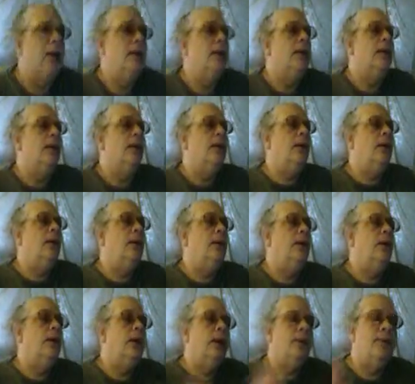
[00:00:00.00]

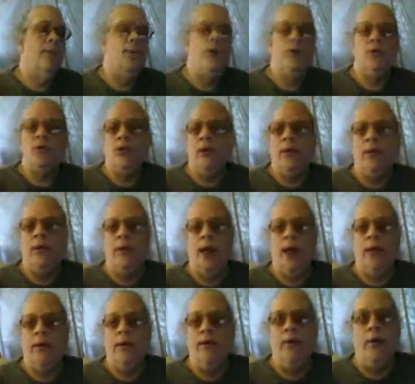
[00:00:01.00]
If you see a
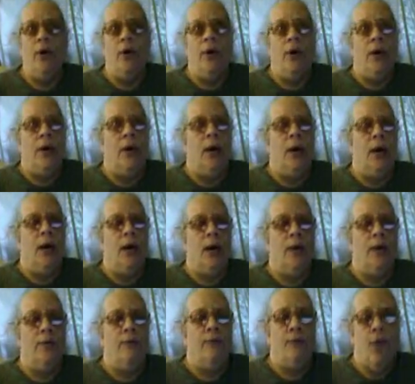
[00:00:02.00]
lot of
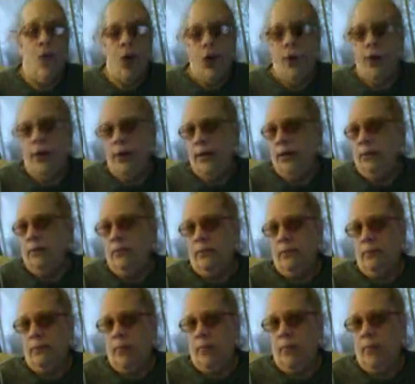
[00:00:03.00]
foreign
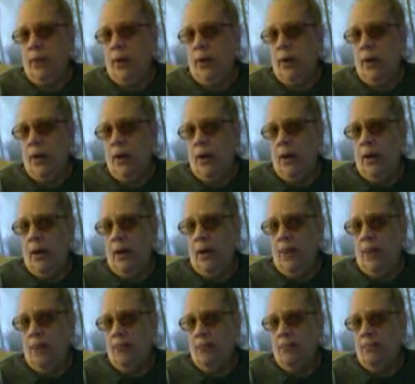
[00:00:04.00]

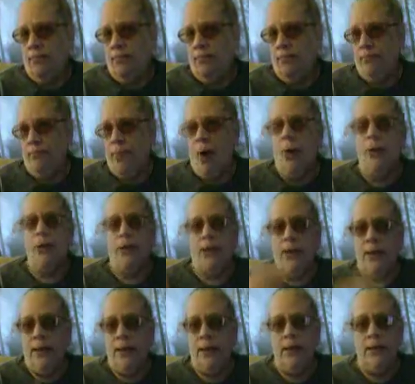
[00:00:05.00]

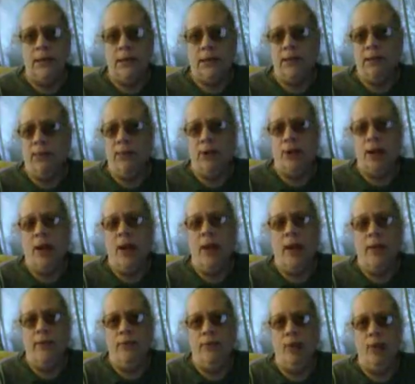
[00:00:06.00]
postings, which I
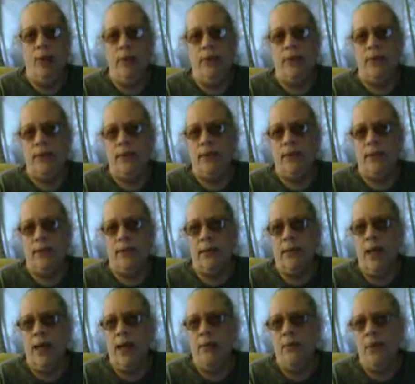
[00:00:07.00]
have noticed, there's a
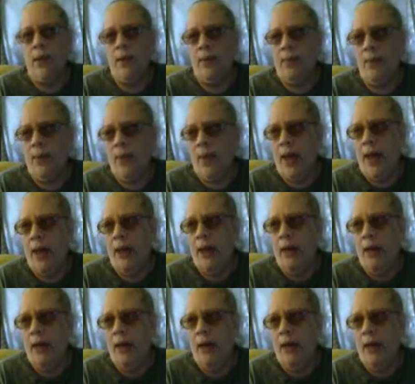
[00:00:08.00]
lot of people that